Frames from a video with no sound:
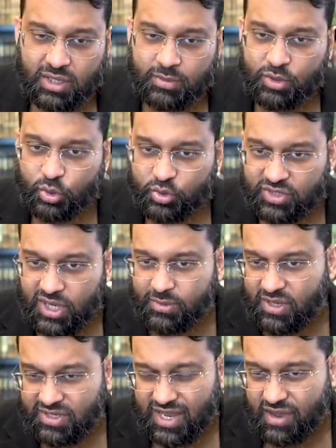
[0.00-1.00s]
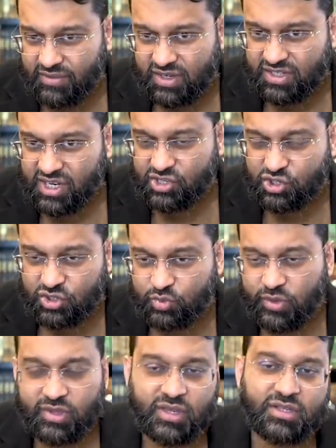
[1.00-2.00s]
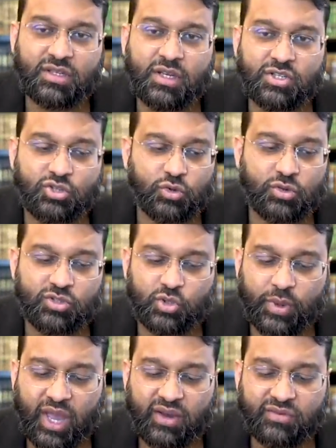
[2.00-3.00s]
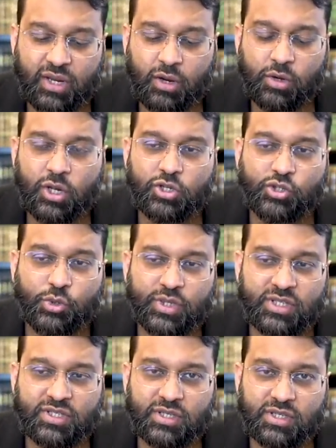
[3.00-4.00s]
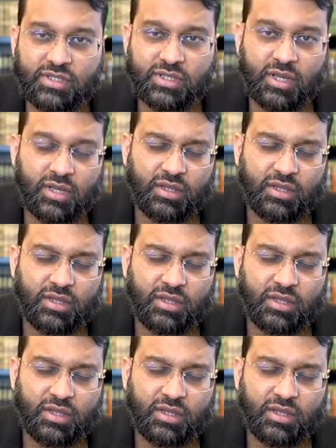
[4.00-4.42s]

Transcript: Ibn Khuzaymah is having tensions with his students. So we have now two incidents.